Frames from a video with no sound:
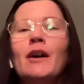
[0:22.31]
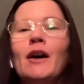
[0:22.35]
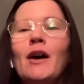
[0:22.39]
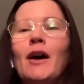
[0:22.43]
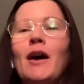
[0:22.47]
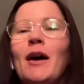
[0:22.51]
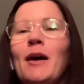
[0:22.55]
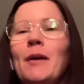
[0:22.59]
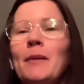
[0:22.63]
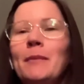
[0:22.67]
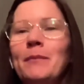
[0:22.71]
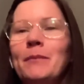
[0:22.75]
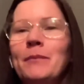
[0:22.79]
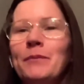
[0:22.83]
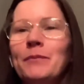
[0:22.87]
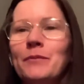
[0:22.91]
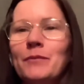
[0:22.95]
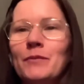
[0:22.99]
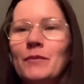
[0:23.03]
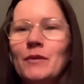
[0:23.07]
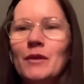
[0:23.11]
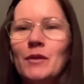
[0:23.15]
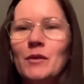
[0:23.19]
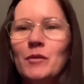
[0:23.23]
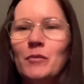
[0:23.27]

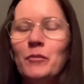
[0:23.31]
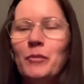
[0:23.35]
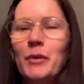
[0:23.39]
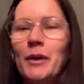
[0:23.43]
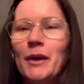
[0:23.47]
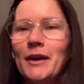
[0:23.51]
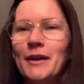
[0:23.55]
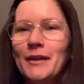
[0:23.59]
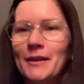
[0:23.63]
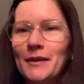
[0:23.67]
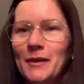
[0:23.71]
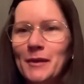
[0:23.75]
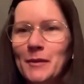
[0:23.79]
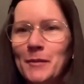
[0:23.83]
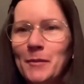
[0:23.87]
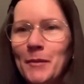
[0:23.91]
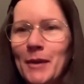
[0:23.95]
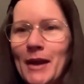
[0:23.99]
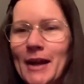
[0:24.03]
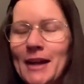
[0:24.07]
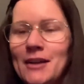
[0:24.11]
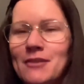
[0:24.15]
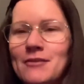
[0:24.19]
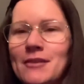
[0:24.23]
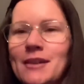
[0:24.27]
But the
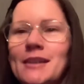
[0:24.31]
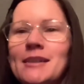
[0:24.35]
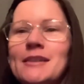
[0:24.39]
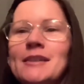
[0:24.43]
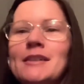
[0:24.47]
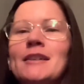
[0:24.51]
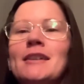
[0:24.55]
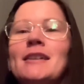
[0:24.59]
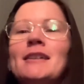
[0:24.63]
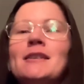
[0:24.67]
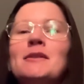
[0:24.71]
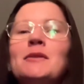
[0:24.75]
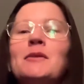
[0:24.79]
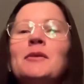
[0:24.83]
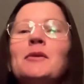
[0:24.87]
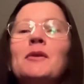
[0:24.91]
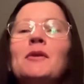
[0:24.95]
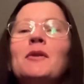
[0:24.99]
main reason is,